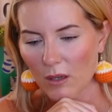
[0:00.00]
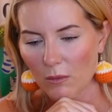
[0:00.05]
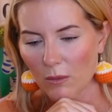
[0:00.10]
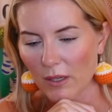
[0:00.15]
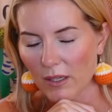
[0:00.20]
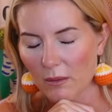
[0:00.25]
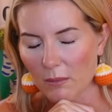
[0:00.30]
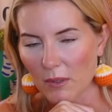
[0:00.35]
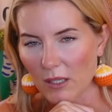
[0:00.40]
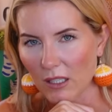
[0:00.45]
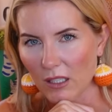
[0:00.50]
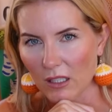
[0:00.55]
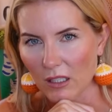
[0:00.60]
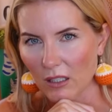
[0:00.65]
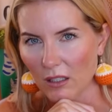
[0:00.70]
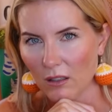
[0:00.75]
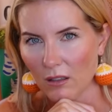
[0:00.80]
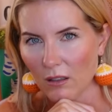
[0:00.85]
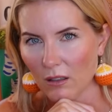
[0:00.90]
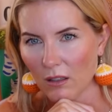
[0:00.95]
wait a minute,
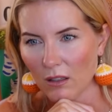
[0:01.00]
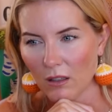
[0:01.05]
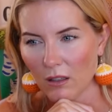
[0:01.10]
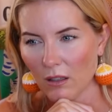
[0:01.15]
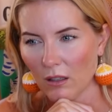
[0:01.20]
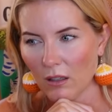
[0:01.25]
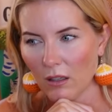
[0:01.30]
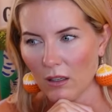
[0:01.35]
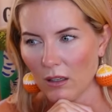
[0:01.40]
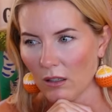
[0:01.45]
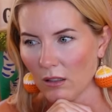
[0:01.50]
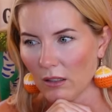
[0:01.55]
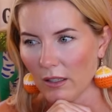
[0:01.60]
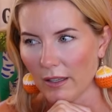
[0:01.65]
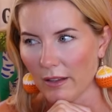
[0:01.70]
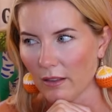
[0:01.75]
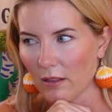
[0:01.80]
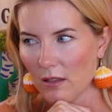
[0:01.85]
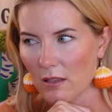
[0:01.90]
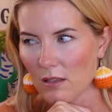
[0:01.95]

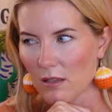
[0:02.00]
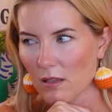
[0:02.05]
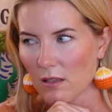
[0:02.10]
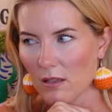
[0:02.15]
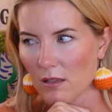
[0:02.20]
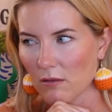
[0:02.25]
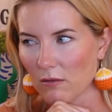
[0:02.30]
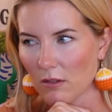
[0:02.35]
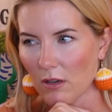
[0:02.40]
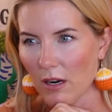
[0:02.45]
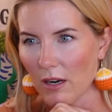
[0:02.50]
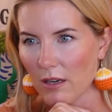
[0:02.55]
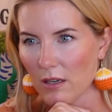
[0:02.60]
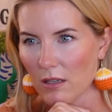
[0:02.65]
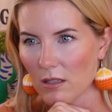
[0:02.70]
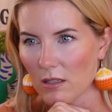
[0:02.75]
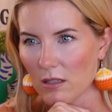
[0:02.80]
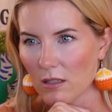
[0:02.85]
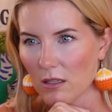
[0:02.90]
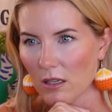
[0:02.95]
like this isn't
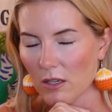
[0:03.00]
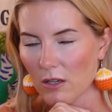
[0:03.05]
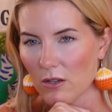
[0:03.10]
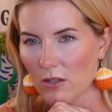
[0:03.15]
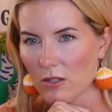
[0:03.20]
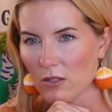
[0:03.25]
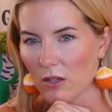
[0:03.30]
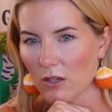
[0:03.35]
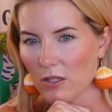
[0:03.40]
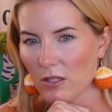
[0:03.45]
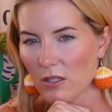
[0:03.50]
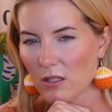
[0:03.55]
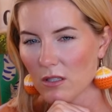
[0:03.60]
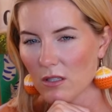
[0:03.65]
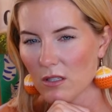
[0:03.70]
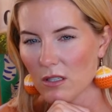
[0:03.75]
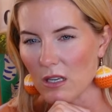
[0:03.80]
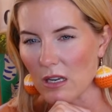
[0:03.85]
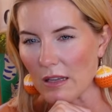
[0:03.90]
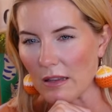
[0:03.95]
right. And you start to
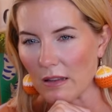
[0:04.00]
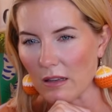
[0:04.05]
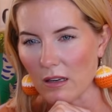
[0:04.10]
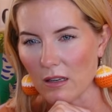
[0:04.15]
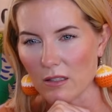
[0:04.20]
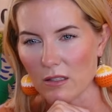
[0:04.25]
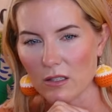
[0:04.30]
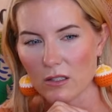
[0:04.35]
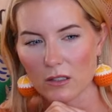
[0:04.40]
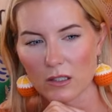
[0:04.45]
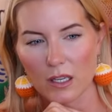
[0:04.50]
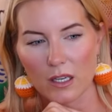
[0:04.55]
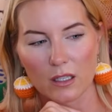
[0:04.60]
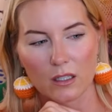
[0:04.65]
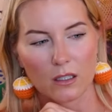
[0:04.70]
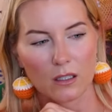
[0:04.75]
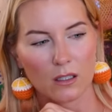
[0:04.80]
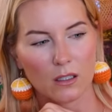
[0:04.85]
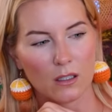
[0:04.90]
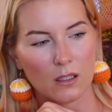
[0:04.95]
see things and you're
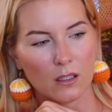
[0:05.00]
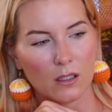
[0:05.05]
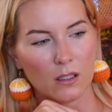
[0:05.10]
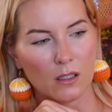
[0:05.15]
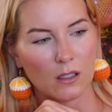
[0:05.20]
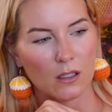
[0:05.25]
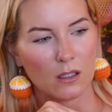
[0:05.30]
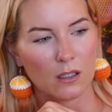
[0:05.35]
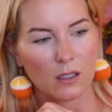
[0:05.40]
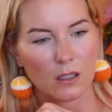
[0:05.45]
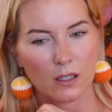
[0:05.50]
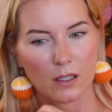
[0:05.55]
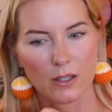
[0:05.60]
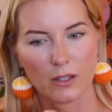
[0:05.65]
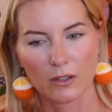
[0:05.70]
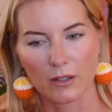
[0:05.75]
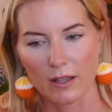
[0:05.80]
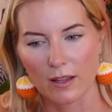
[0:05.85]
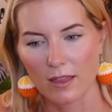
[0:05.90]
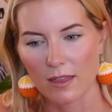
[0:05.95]
like,
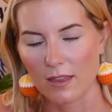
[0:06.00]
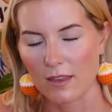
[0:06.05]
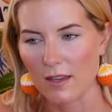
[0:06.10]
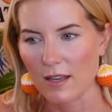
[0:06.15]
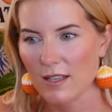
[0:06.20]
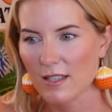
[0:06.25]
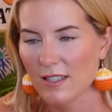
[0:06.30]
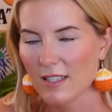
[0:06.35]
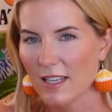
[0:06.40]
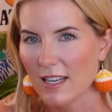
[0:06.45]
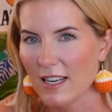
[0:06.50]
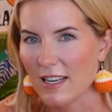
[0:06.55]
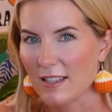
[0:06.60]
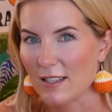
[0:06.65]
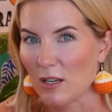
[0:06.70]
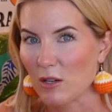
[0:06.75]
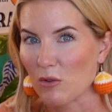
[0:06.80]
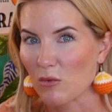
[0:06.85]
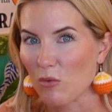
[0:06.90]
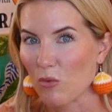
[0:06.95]
this
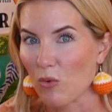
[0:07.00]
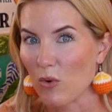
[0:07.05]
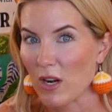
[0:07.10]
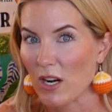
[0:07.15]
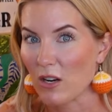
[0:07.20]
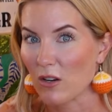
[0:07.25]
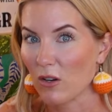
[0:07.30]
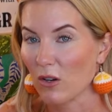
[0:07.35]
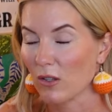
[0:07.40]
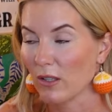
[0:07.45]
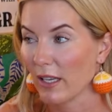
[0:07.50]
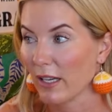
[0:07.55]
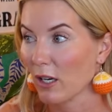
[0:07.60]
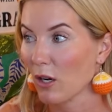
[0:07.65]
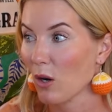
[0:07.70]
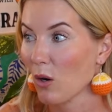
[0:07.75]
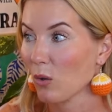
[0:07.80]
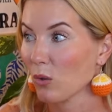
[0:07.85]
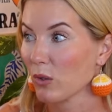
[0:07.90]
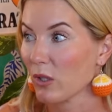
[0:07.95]
isn't real. Like,
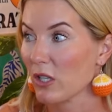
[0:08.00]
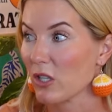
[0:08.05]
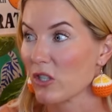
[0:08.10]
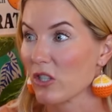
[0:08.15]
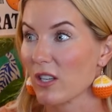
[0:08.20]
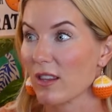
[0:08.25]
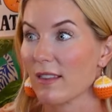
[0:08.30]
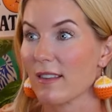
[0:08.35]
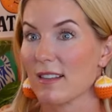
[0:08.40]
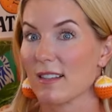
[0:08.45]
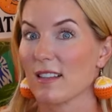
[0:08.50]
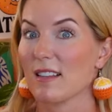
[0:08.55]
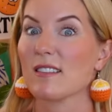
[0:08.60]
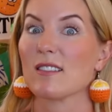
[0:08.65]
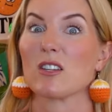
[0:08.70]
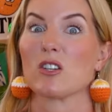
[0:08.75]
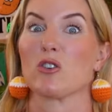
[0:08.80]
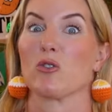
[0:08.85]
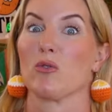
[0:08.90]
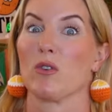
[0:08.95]
holy shit, this is
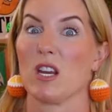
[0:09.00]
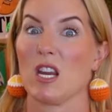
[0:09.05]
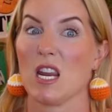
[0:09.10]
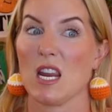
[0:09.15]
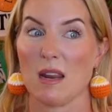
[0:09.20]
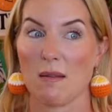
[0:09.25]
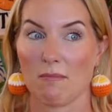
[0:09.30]
a dream.